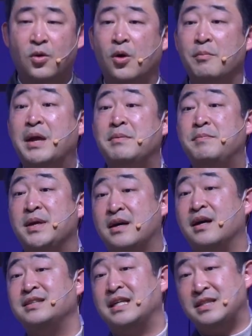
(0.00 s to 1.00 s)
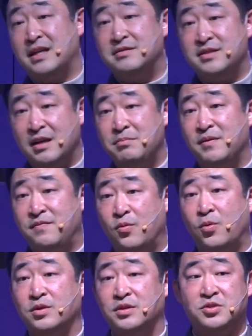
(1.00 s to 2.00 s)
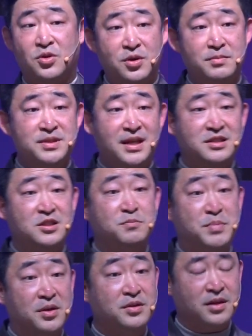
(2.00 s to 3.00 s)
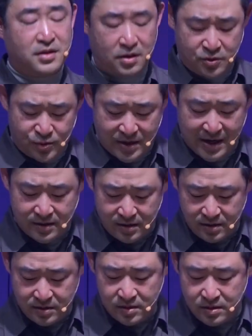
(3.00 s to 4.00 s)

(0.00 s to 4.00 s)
Or maybe because, as I said before, the circumstance is bigger than our Creator.